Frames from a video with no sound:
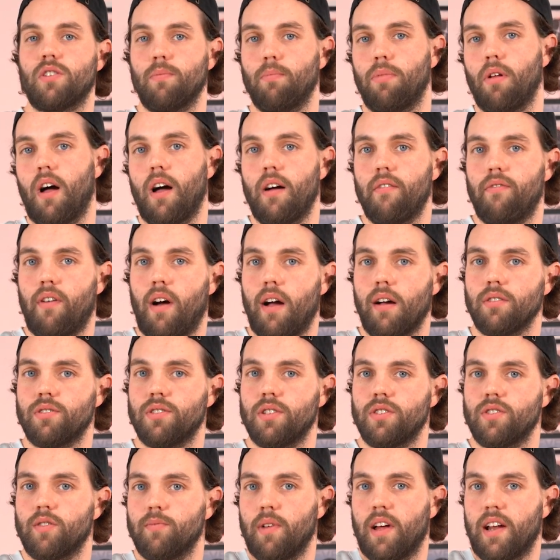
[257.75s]
compliant file
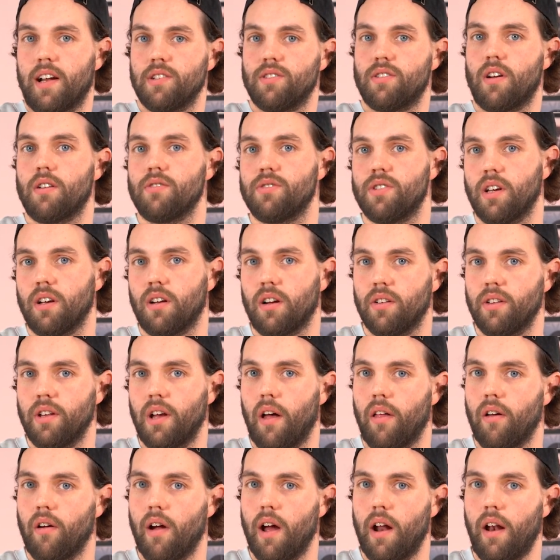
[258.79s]
system that has rsync on the
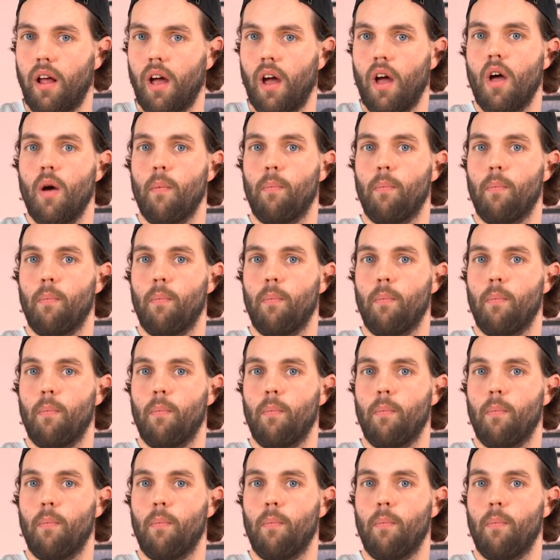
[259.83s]
other end,